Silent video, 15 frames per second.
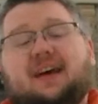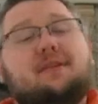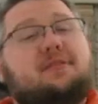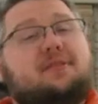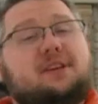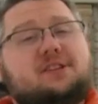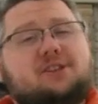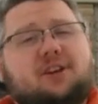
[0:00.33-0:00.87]

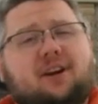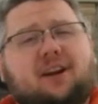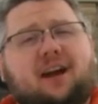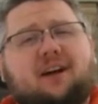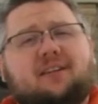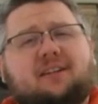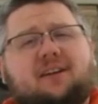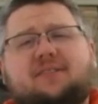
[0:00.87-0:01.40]
This year in
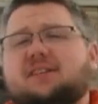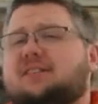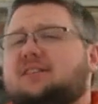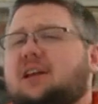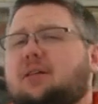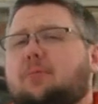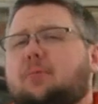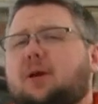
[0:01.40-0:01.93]
Helena, the
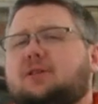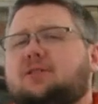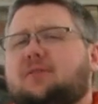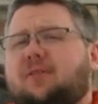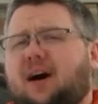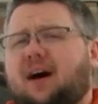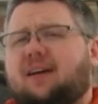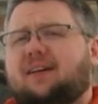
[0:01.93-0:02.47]
celebration of
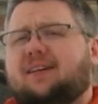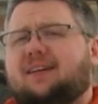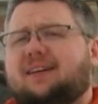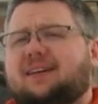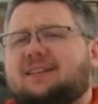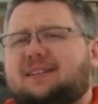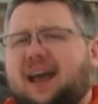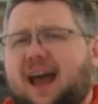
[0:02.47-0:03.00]
Hanukkah is
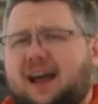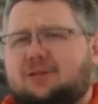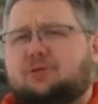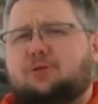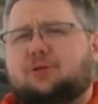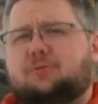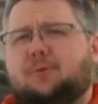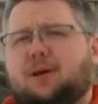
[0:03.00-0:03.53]
extra
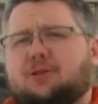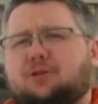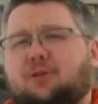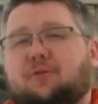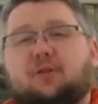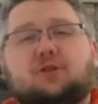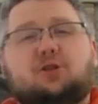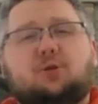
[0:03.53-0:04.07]
special for
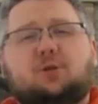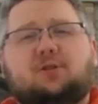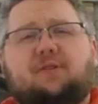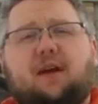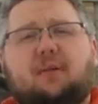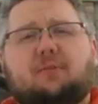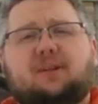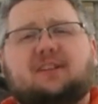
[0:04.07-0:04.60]
Jewish
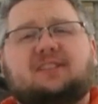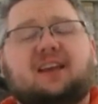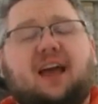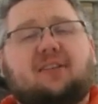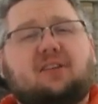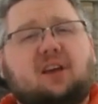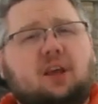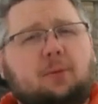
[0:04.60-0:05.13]
families and the
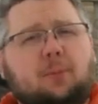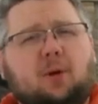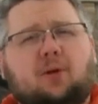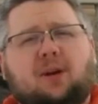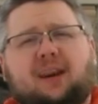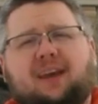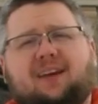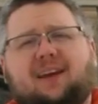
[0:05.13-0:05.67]

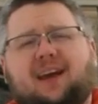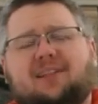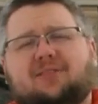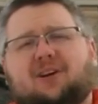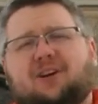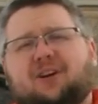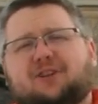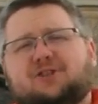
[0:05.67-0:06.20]
community at
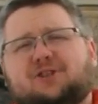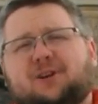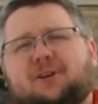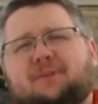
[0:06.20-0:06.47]
large.